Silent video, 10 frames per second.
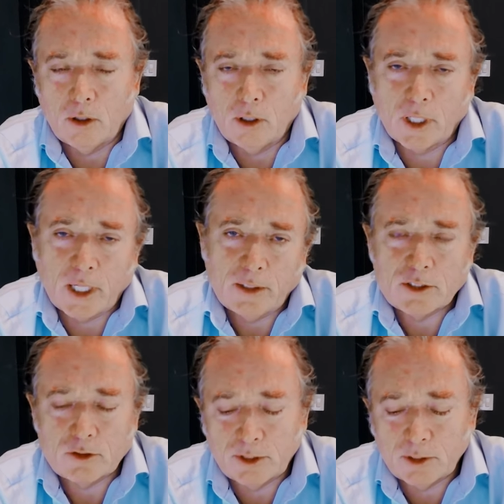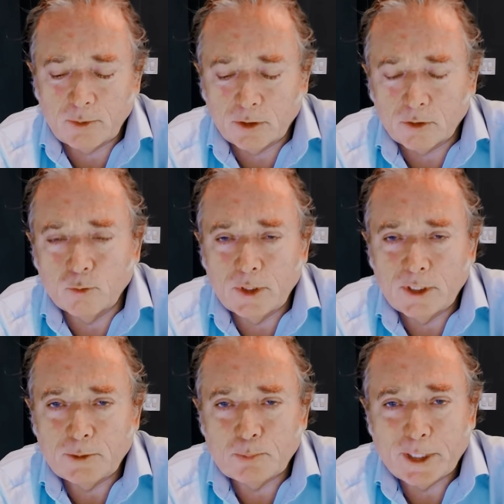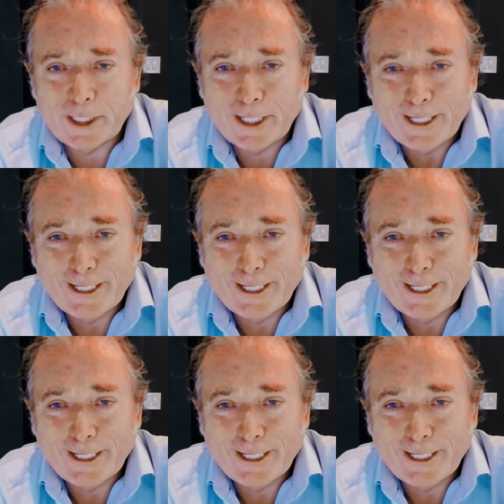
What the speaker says: again, that's a little bit long-winded, but